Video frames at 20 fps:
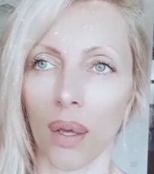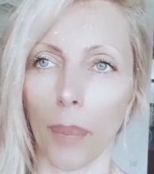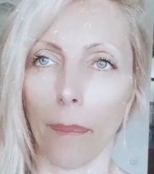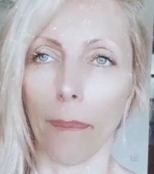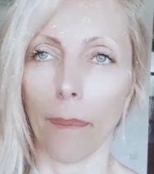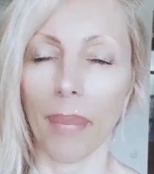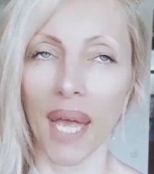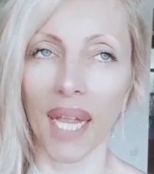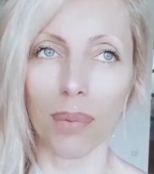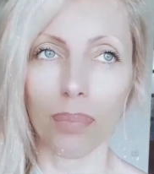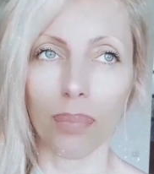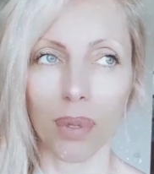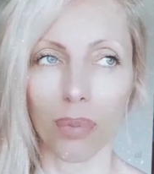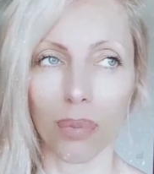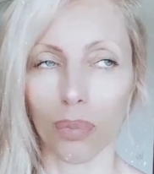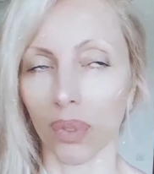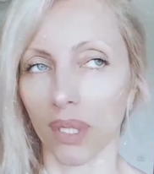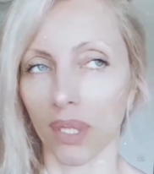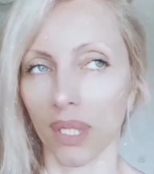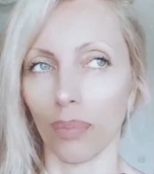Many
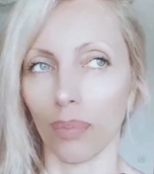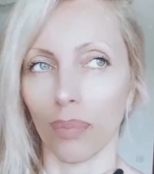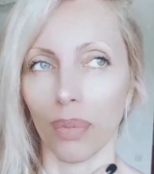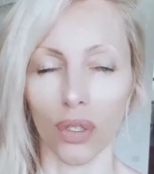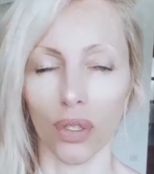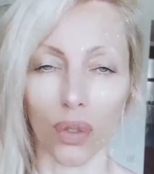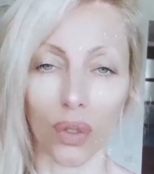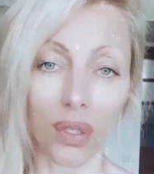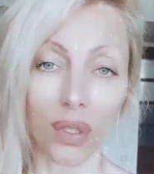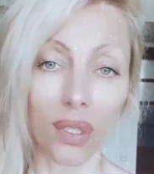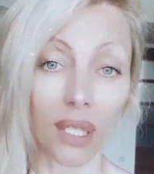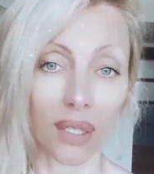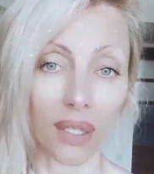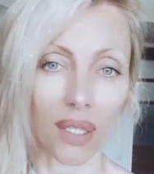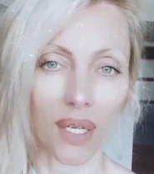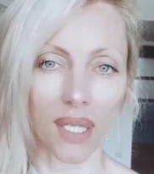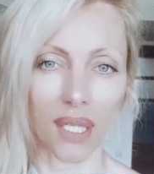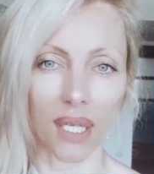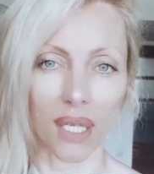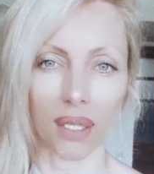people simply don't
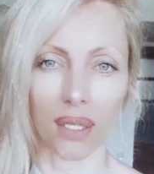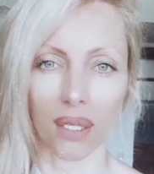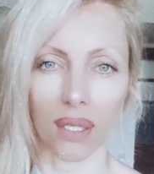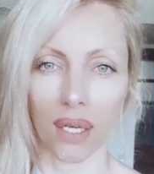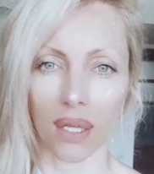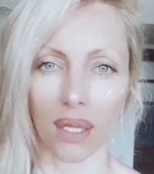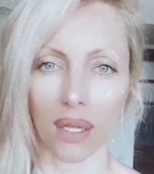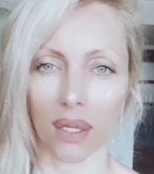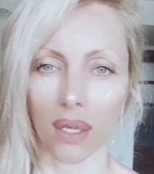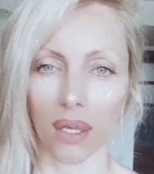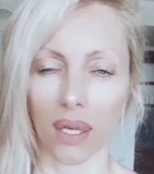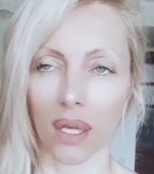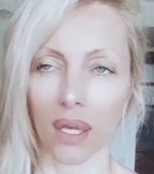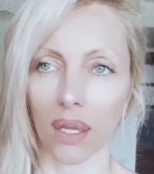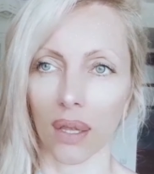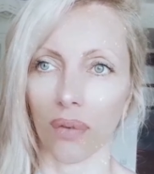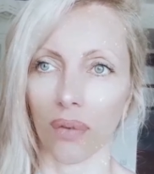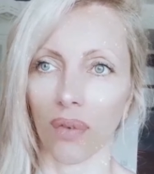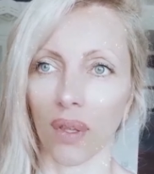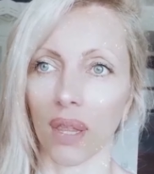understand that.
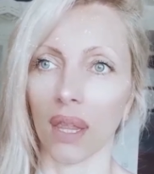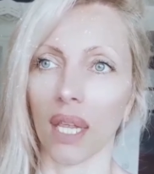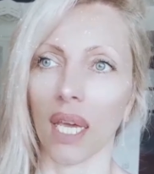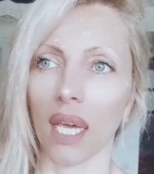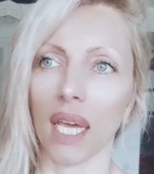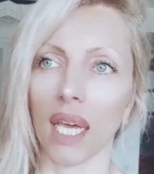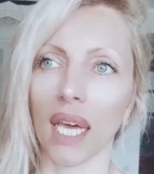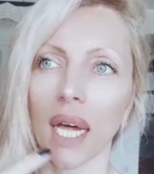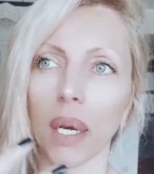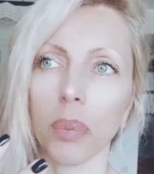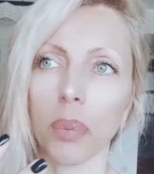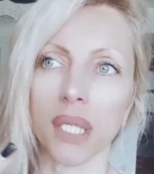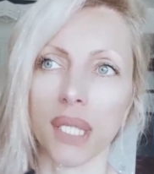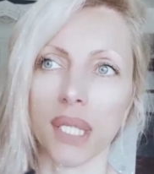And when they help